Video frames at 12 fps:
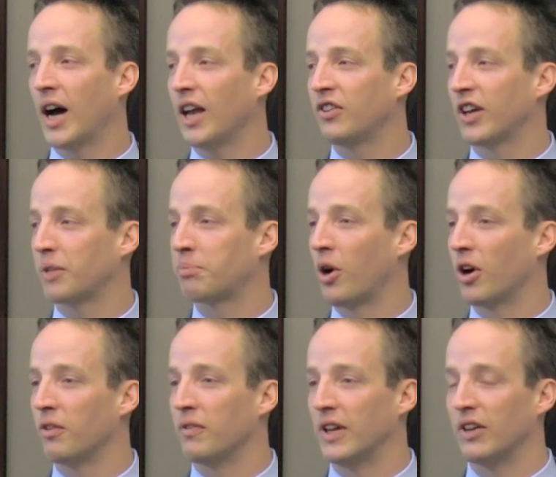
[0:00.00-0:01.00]
context
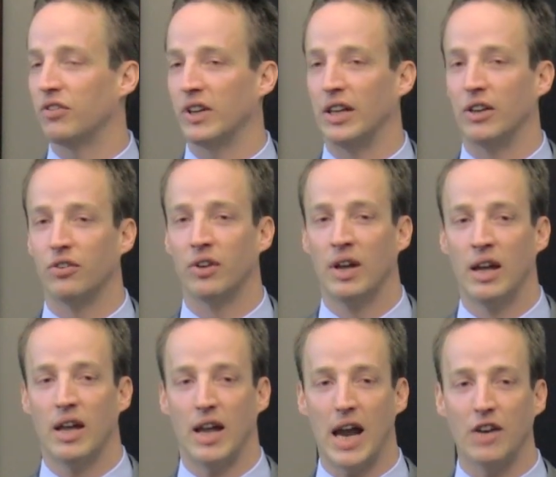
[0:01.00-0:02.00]
part of this is
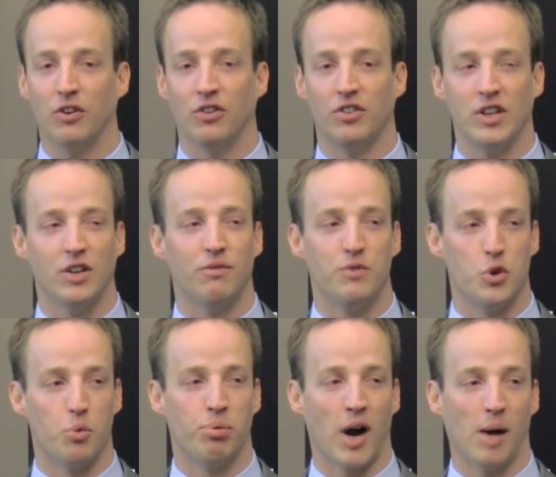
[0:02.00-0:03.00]
agencies
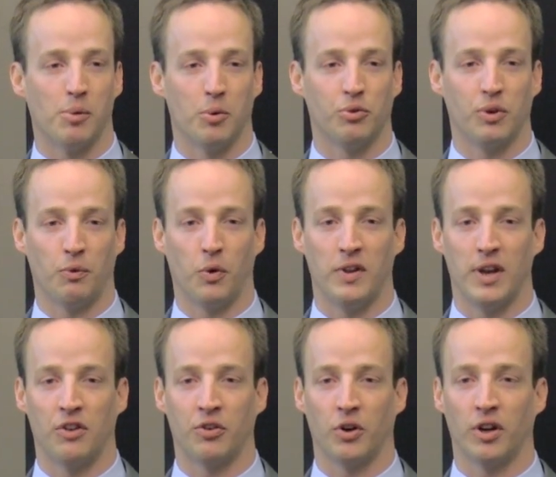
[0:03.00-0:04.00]
view problems
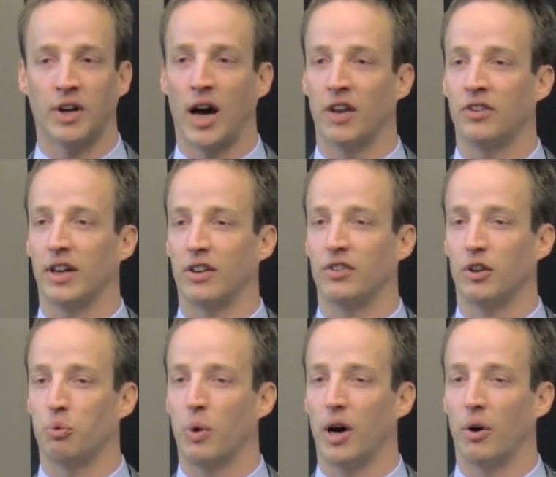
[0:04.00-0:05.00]
within a certain context
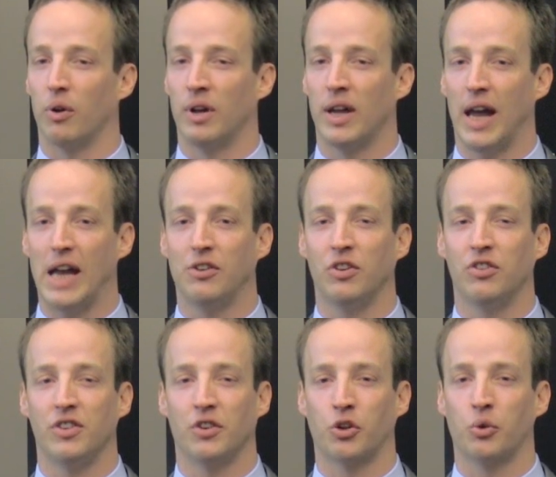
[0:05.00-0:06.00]
as well.
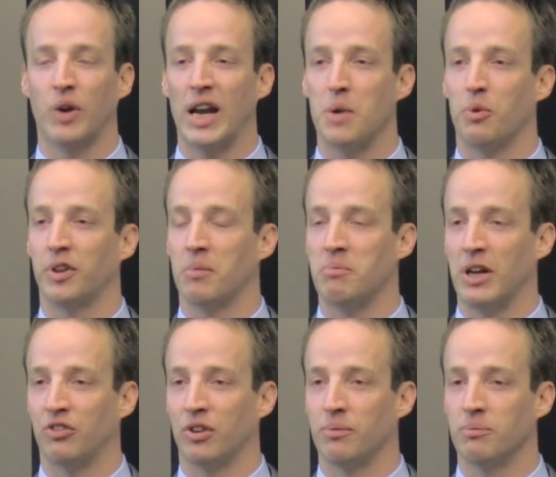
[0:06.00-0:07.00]
Agencies are created with a
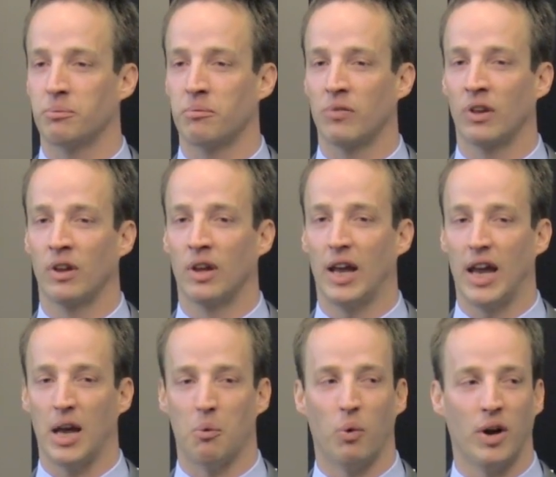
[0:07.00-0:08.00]
mission,
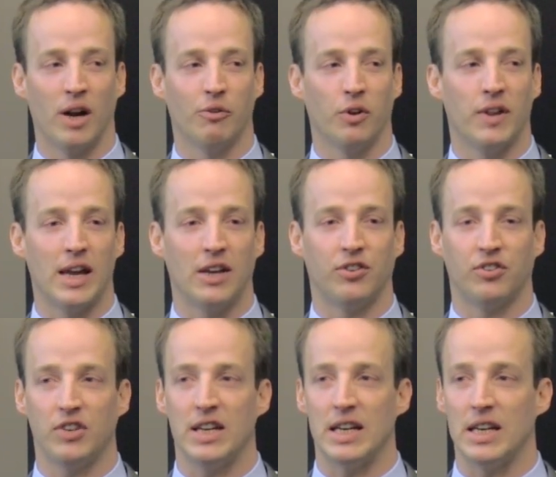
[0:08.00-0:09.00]
and whatever they
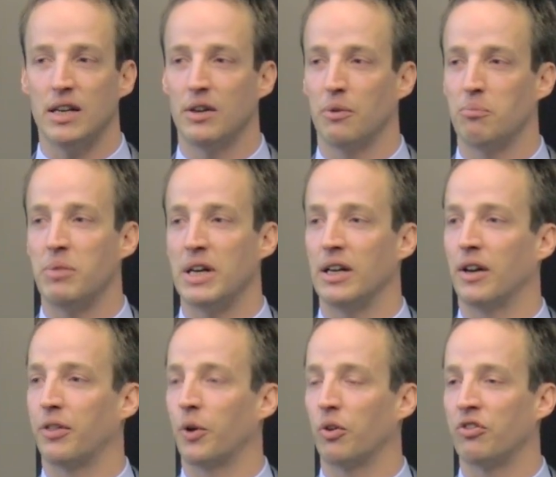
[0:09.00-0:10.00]
see, be it
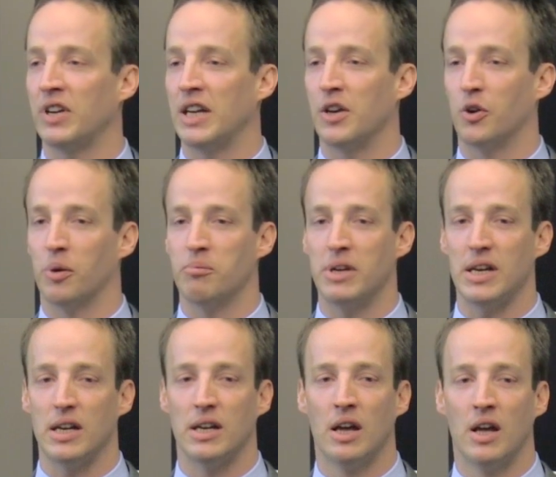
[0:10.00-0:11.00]
a 13 or a
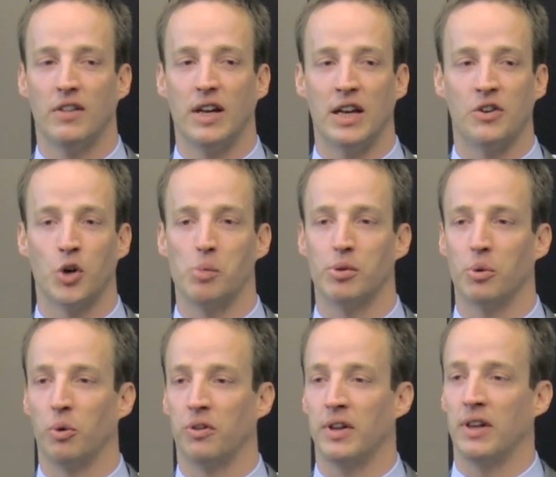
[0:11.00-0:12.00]
B, they
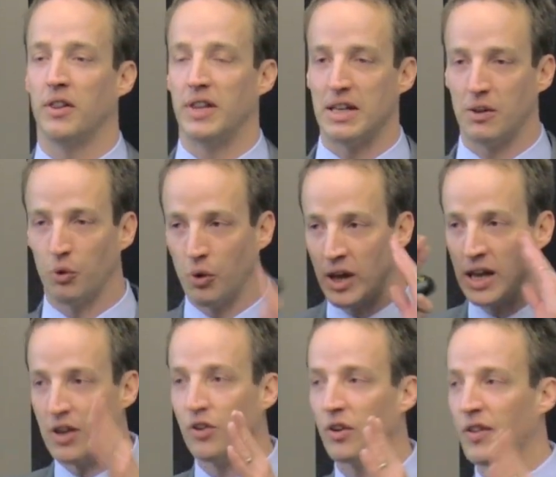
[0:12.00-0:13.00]
interpret within the
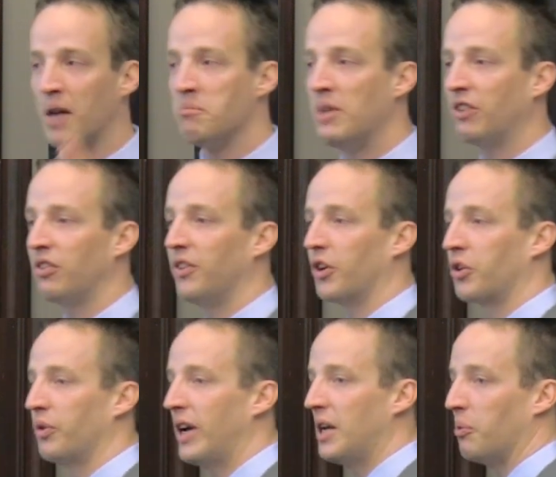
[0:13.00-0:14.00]
lens of that mission they're
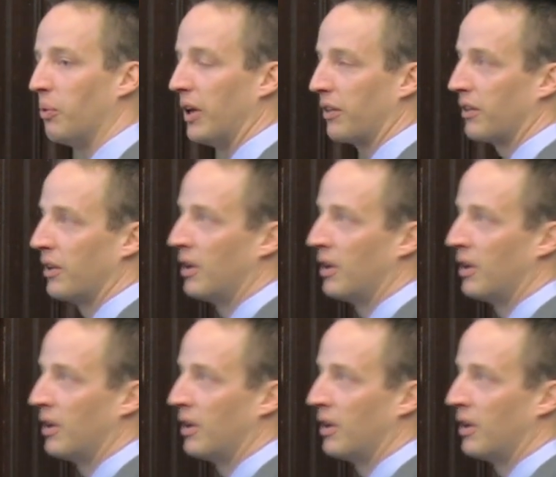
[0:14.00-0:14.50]
created with.